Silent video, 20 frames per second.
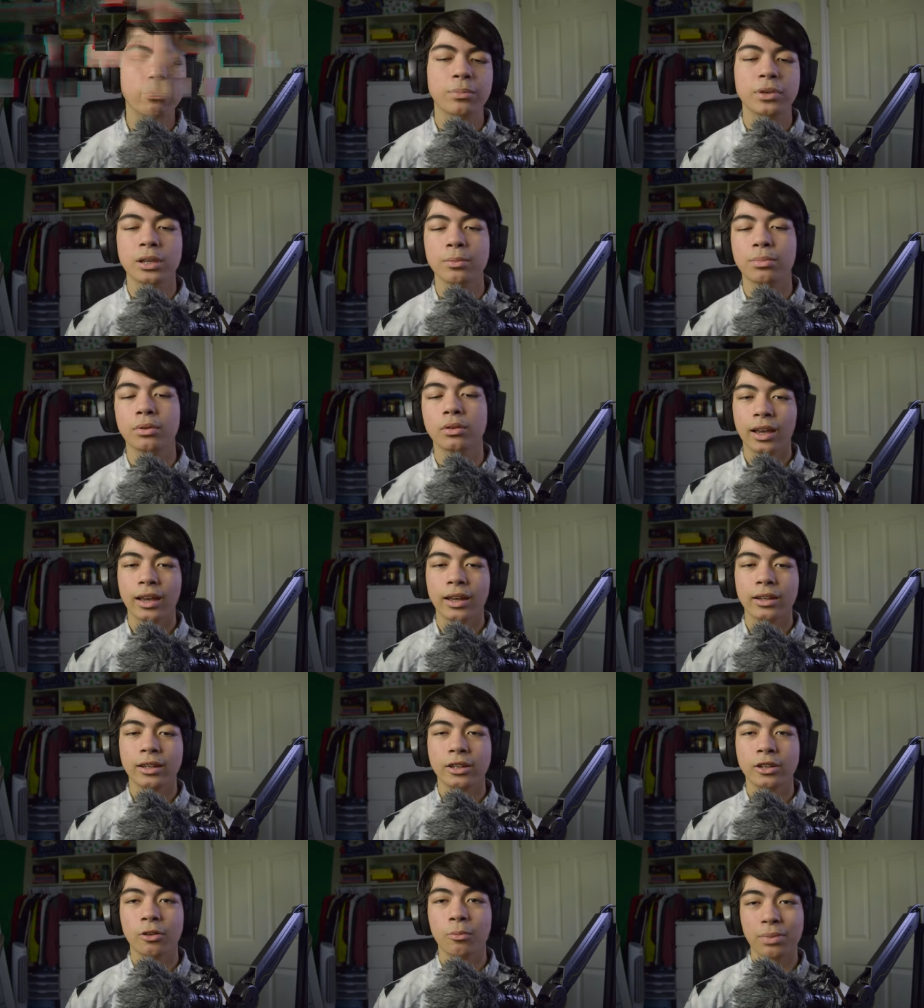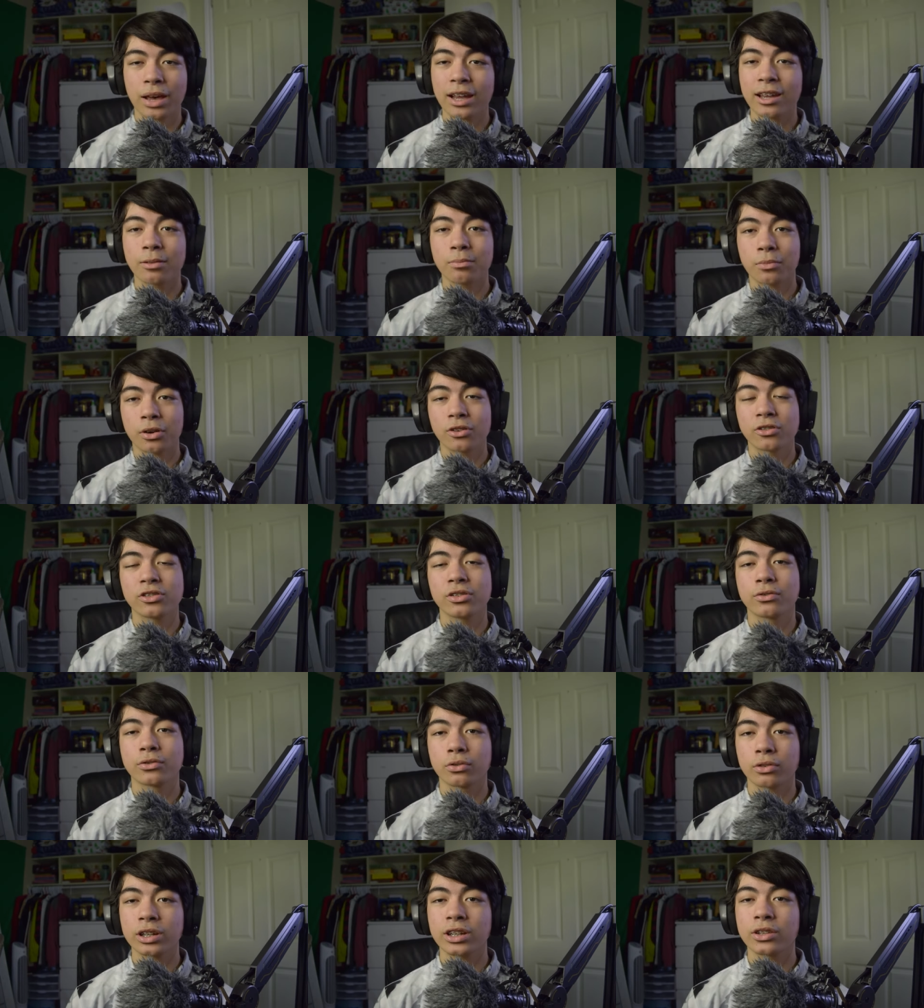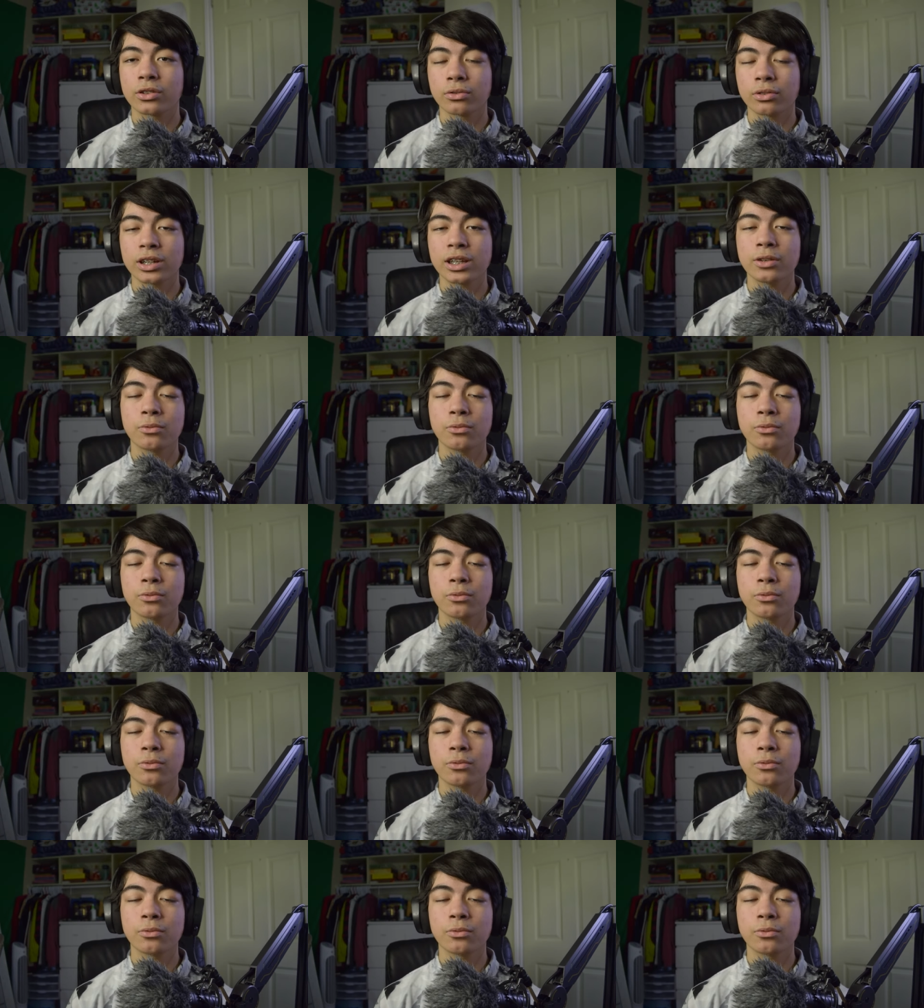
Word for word: people. And you know, back in March of 2020,